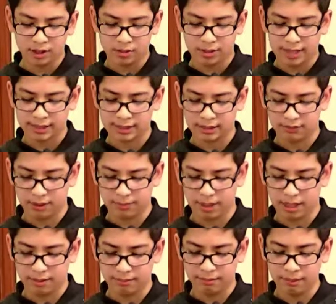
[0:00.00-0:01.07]
direction from
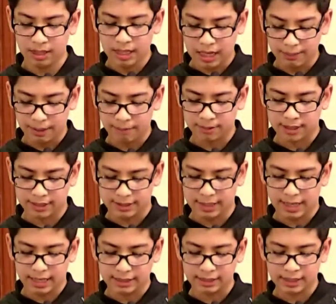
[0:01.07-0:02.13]
the Imam
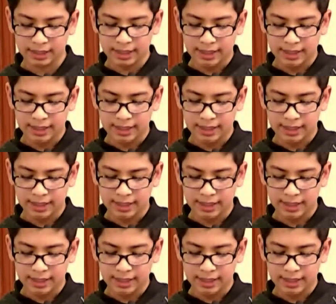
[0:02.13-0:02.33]
Sajjad,